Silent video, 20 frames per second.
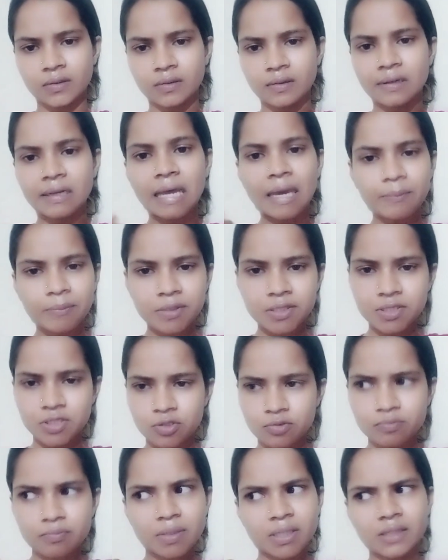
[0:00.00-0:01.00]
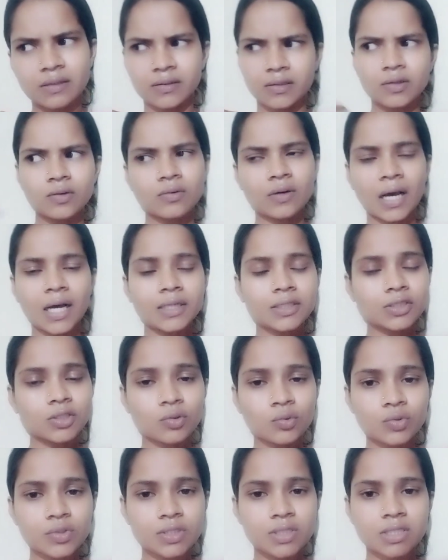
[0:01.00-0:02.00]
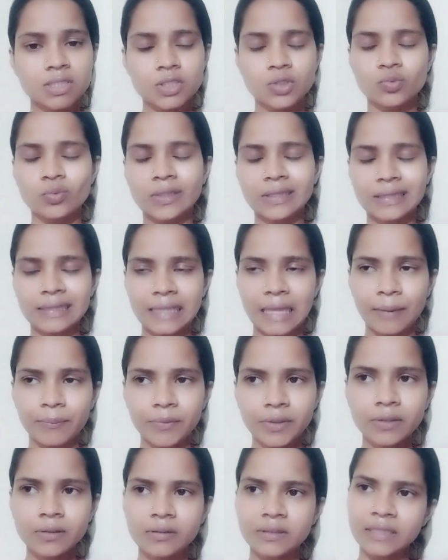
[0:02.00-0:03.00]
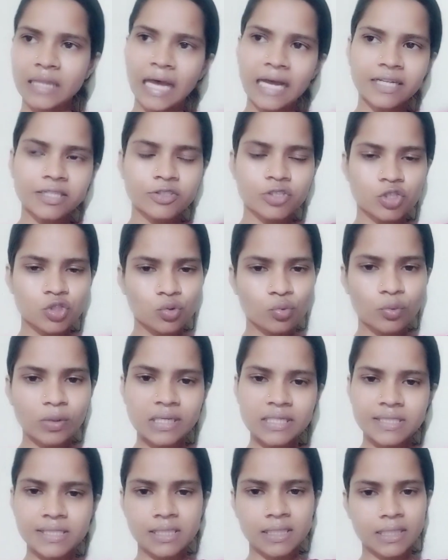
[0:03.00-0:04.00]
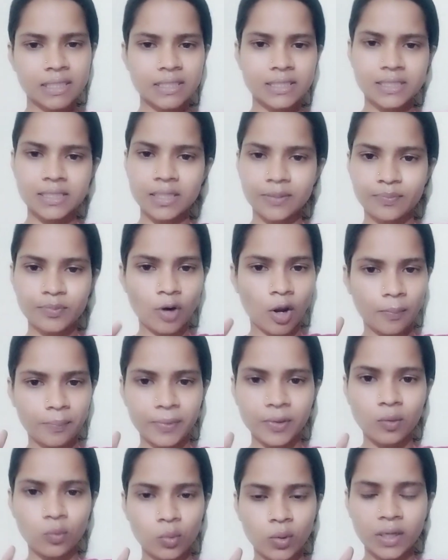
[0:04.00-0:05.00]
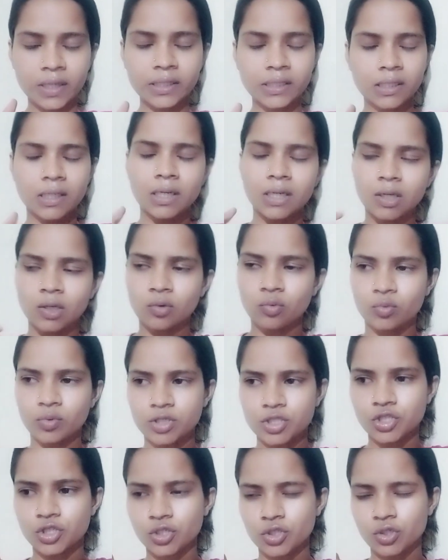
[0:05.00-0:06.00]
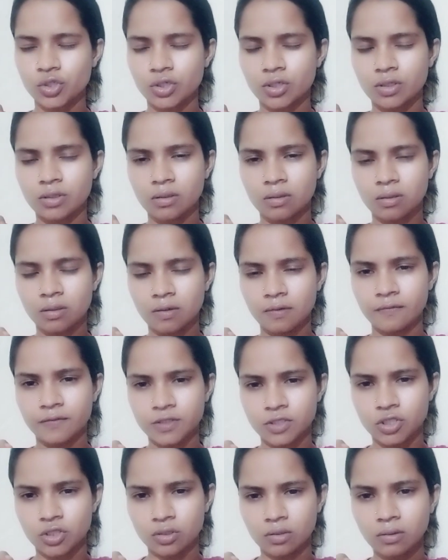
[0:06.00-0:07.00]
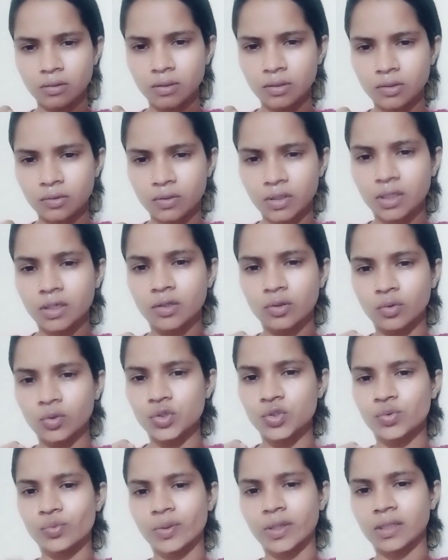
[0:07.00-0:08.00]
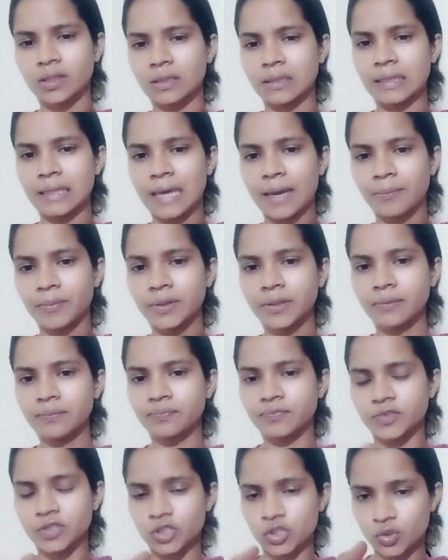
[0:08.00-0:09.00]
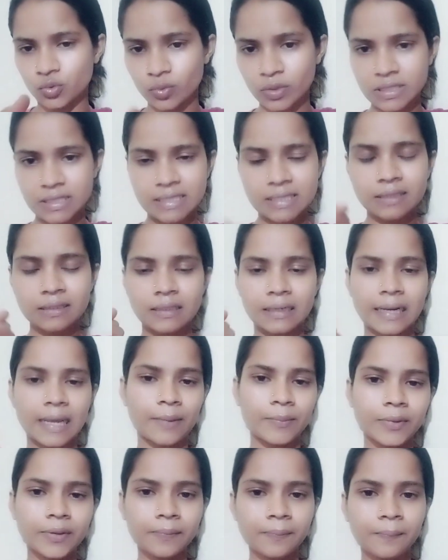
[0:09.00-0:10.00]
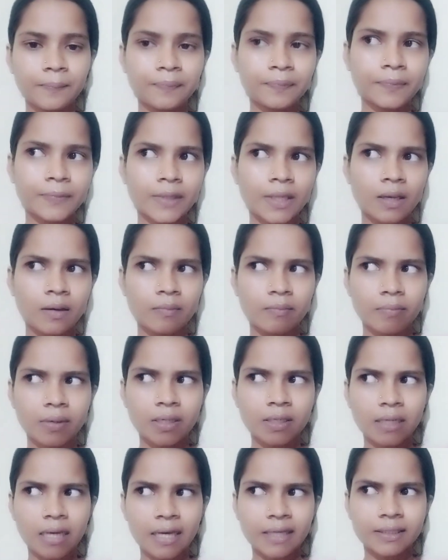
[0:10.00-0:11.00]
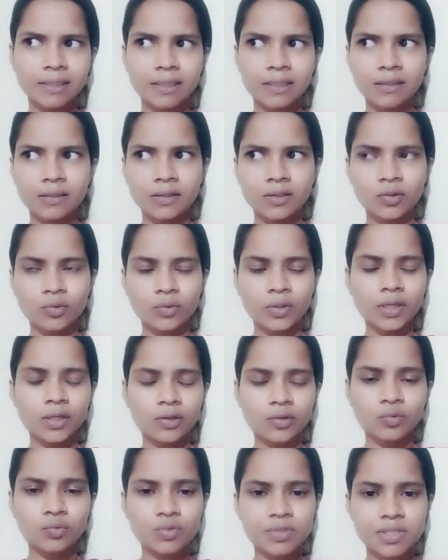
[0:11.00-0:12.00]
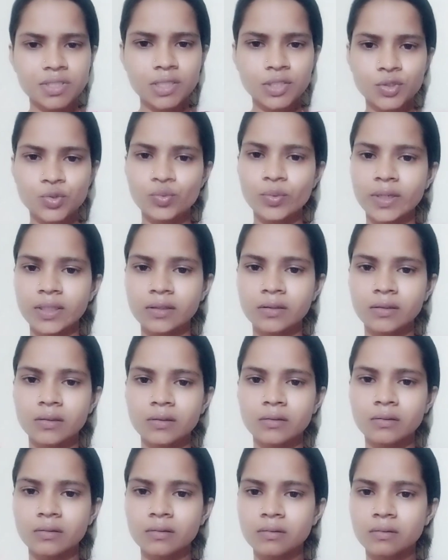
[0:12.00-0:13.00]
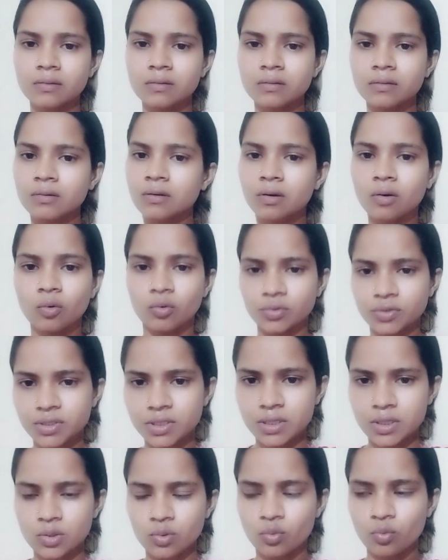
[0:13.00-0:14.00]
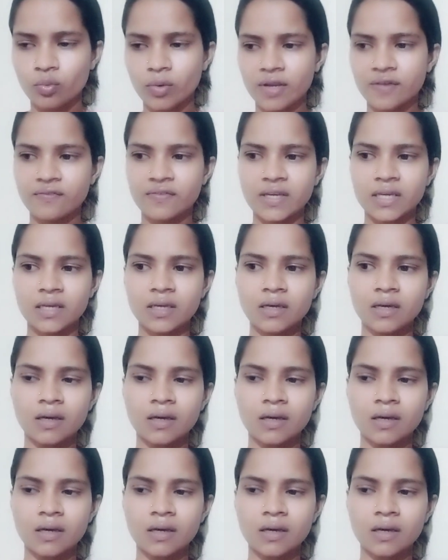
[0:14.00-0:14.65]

lemon, but you can't use this with lemon. That squeezing is the proper word which you can use with lemon, squeezing the lemon. But I think you can use this with clothes when we